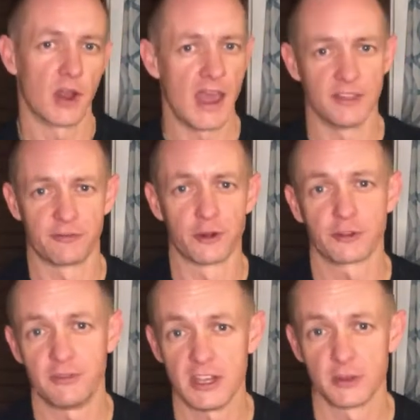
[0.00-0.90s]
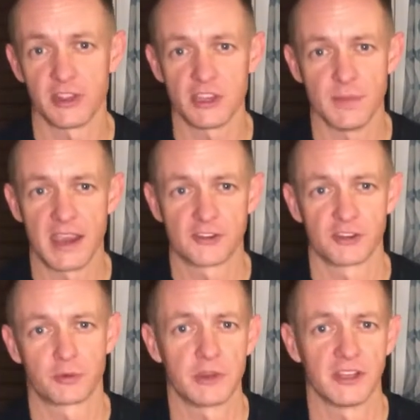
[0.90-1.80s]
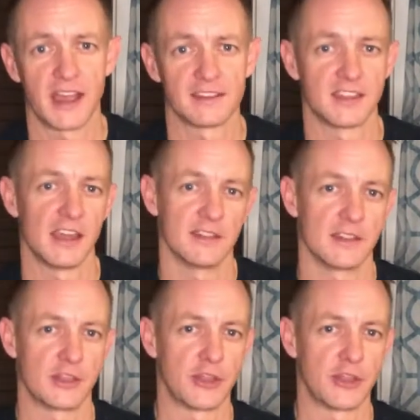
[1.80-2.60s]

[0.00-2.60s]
and the first videos that you make, just realize that